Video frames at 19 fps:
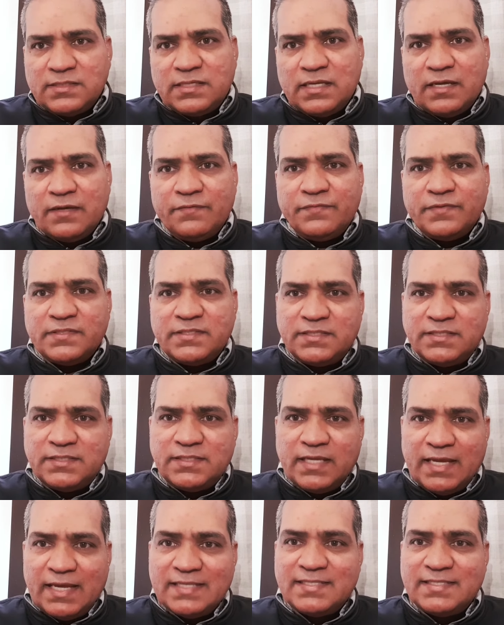have
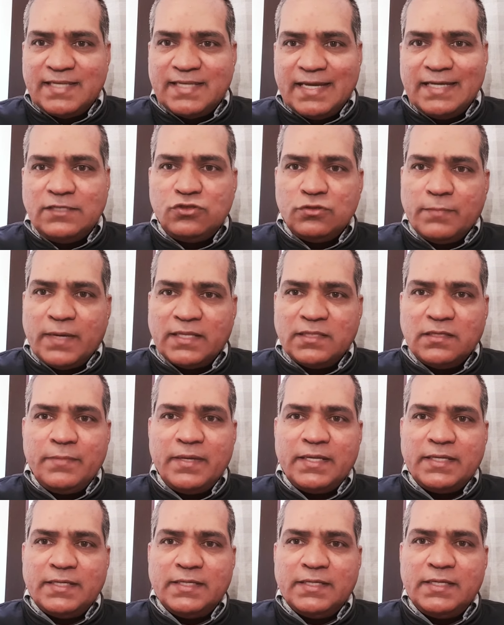has said to Mother
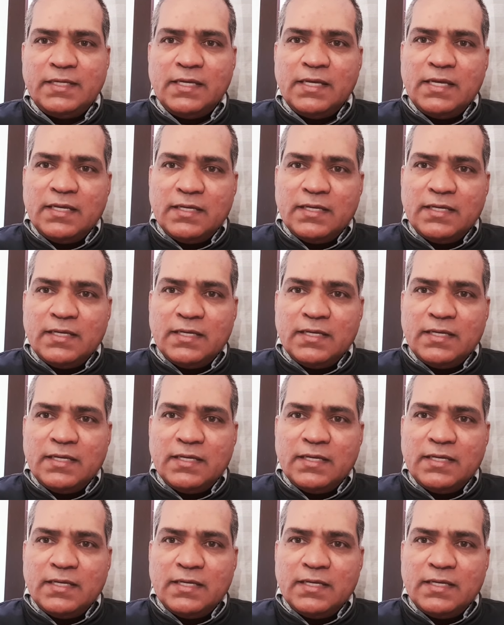Mary,